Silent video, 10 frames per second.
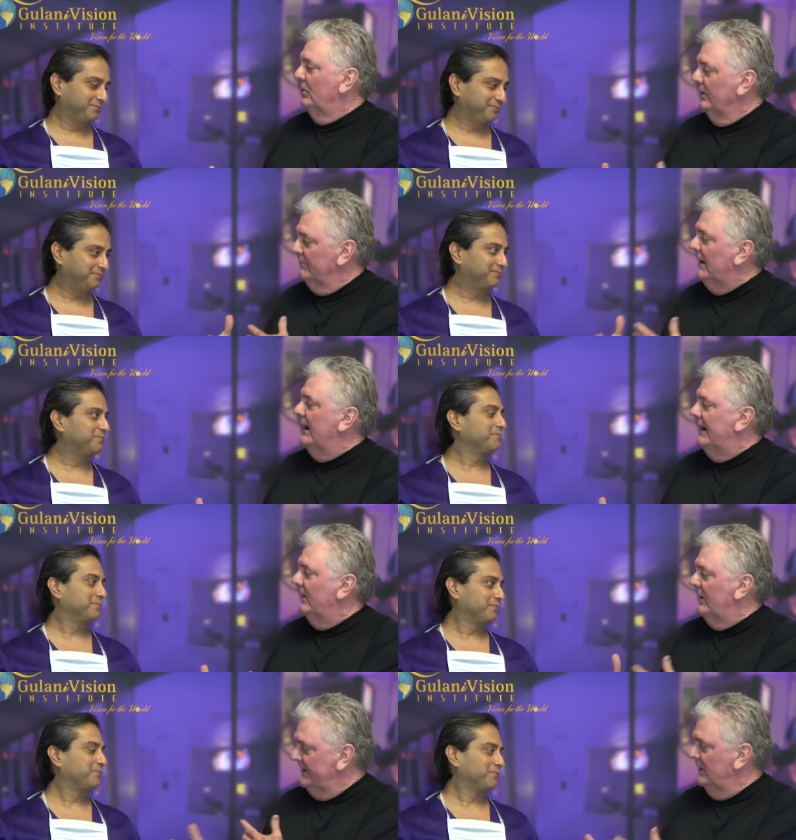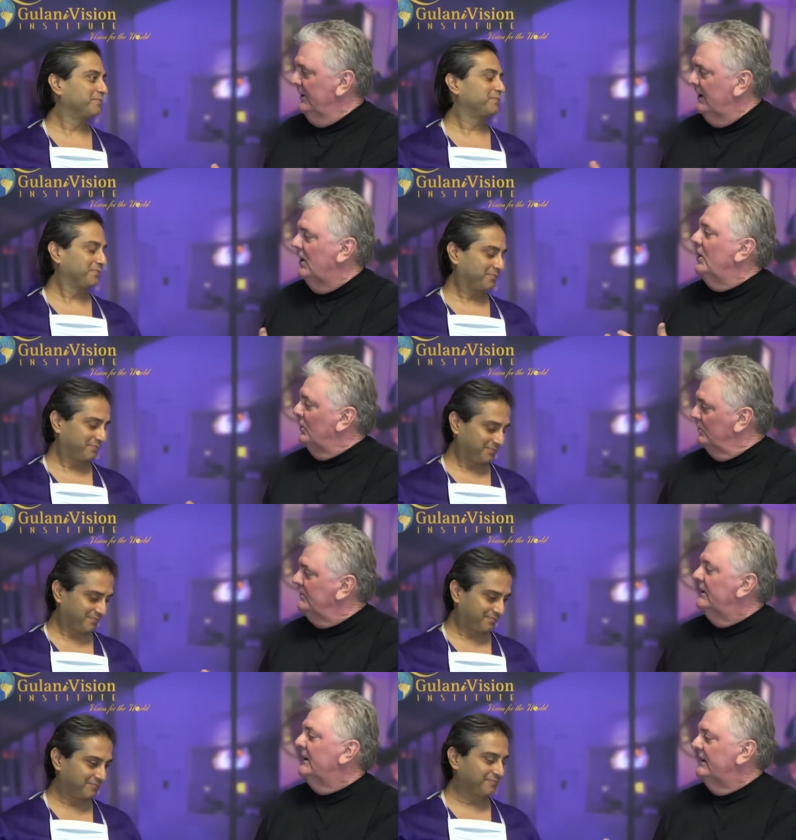Speaker 1: or in my house, you know, in a
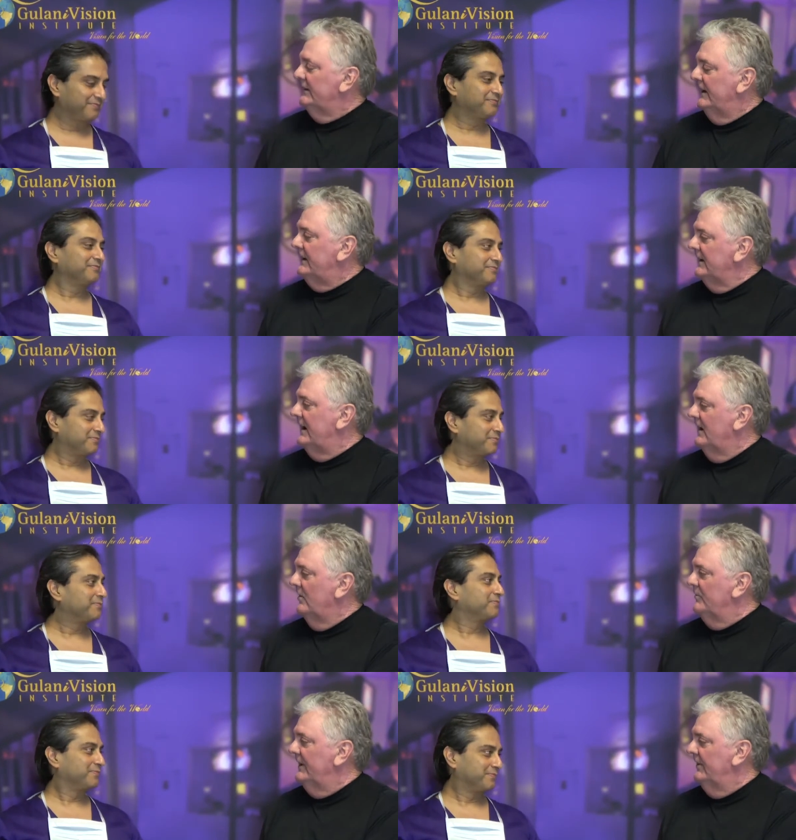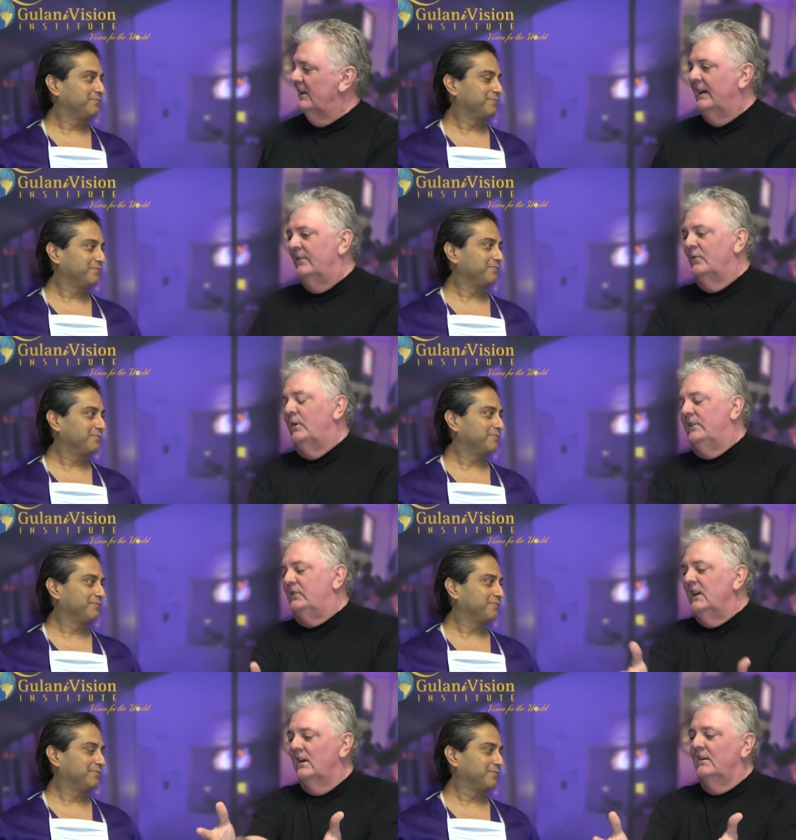home taking care of me, and the, and the
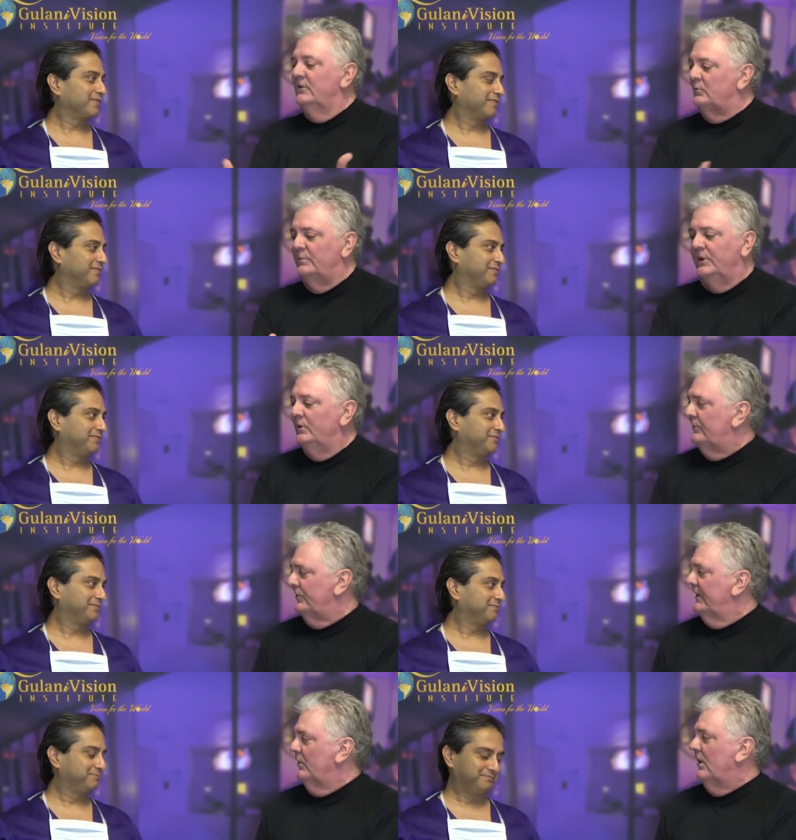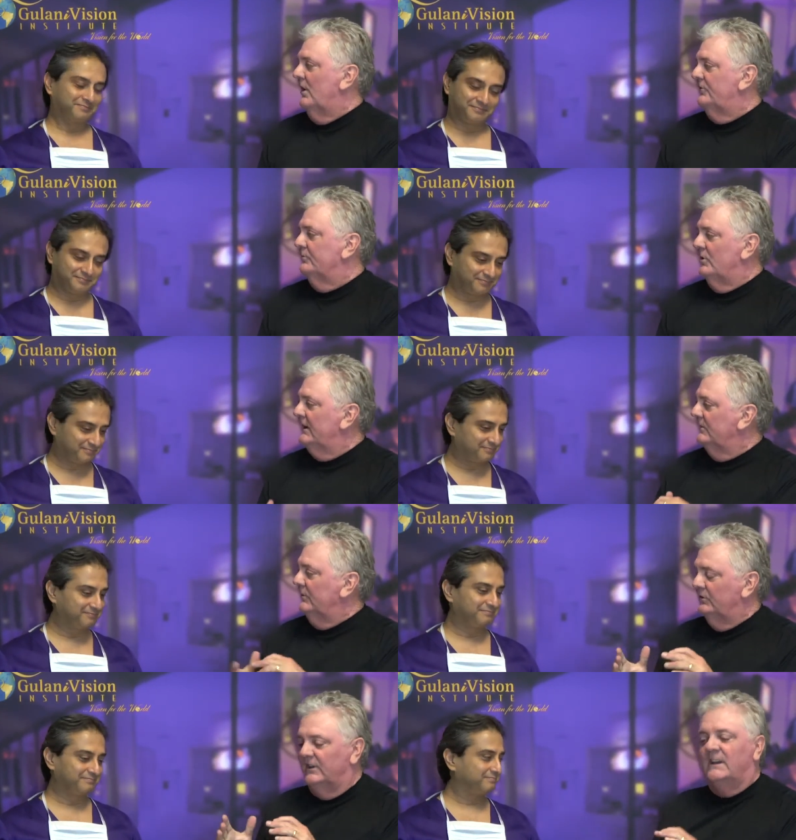resting areas were beautiful. They were awesome, great
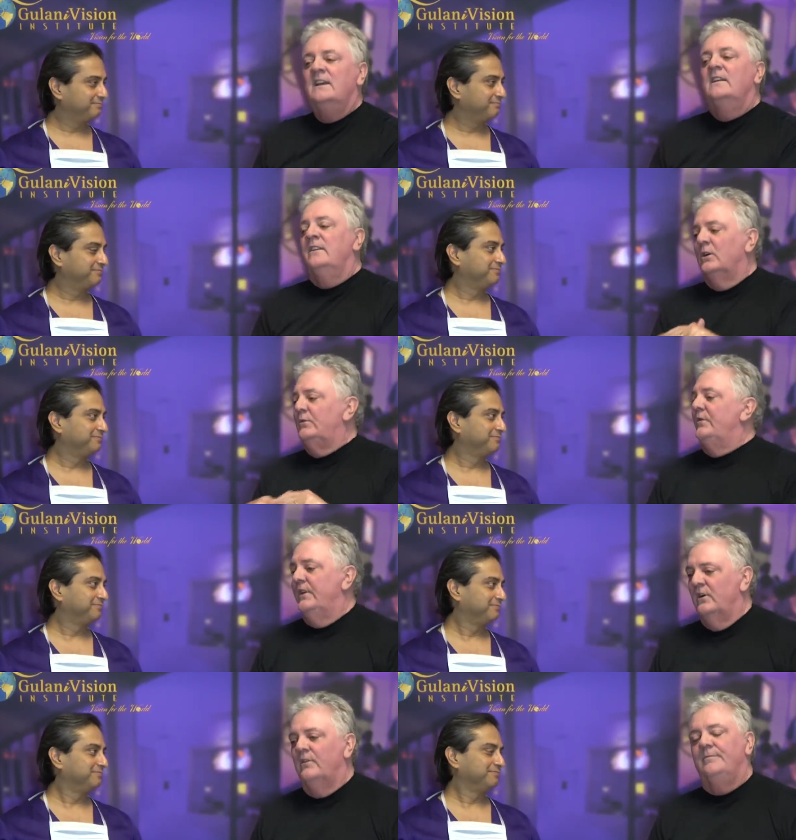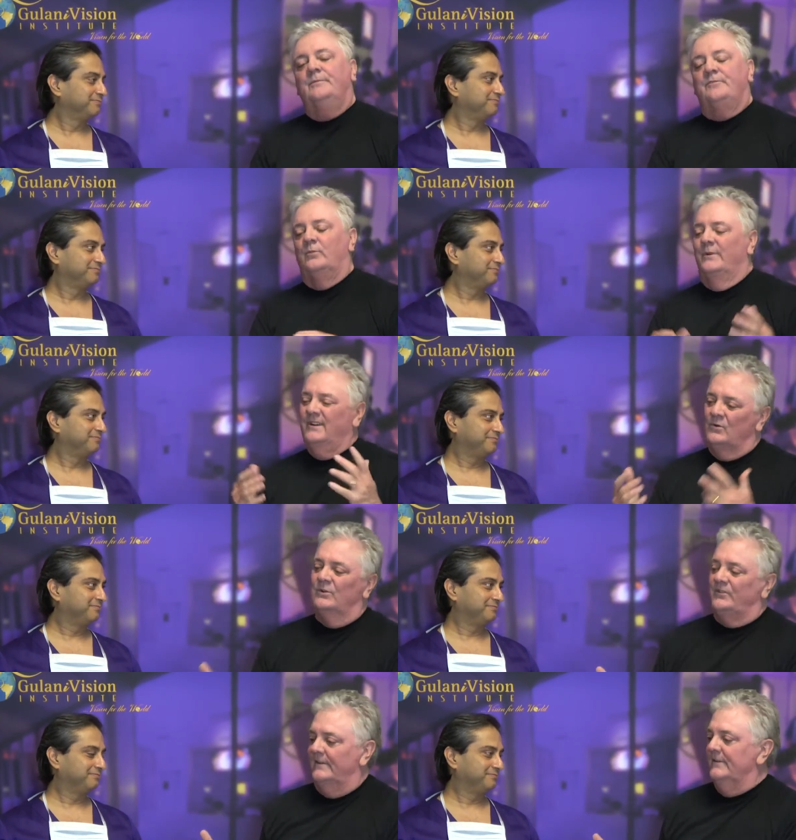music, no fear before, but of
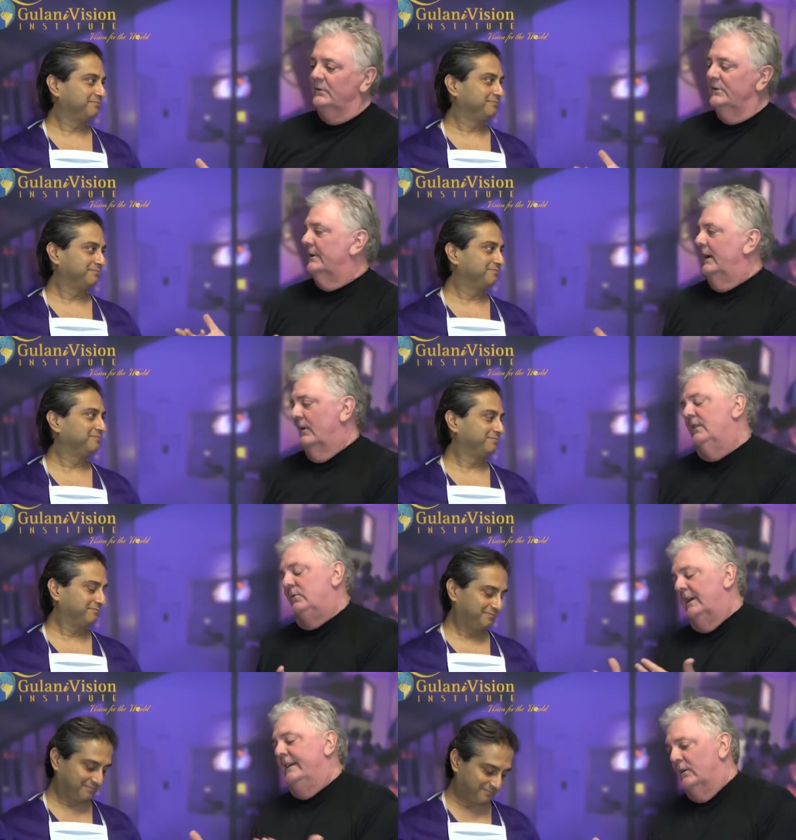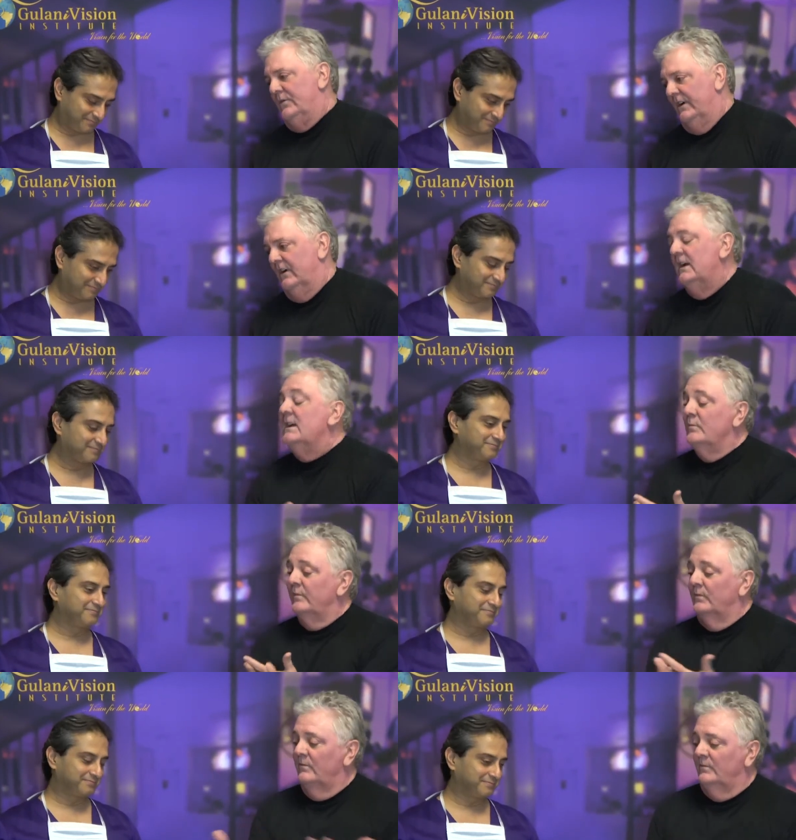course I've known you anyway, so I had no fear.
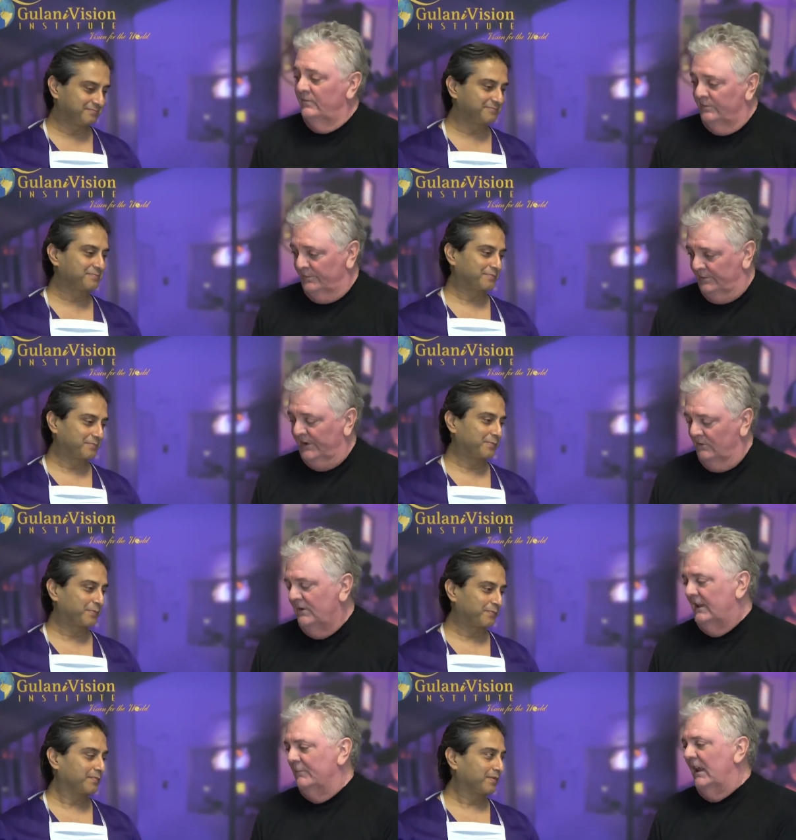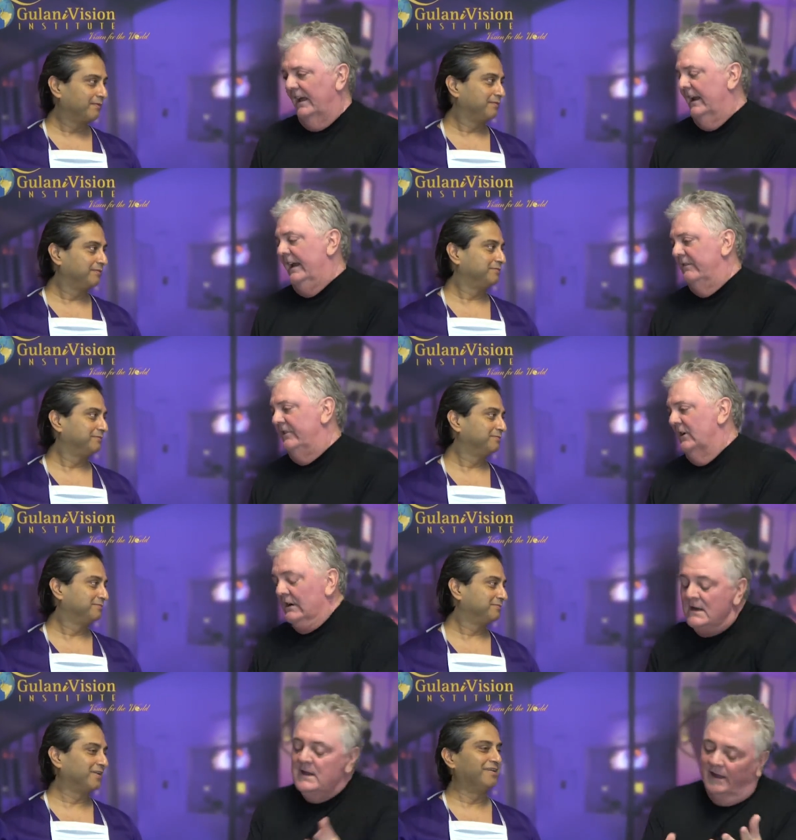But well, I'm lying, I had fear.
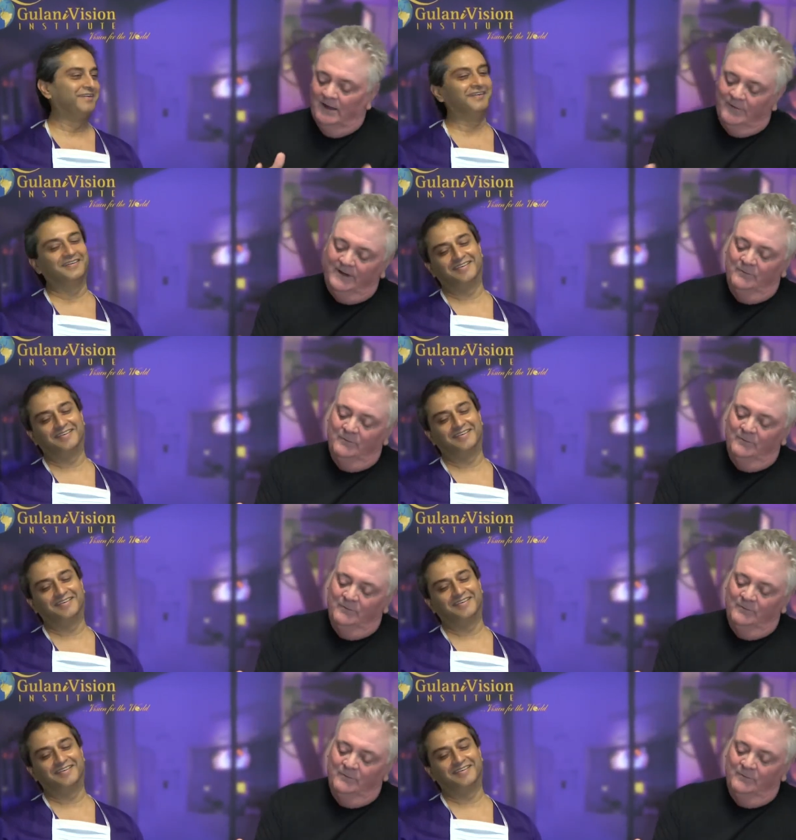Um, but,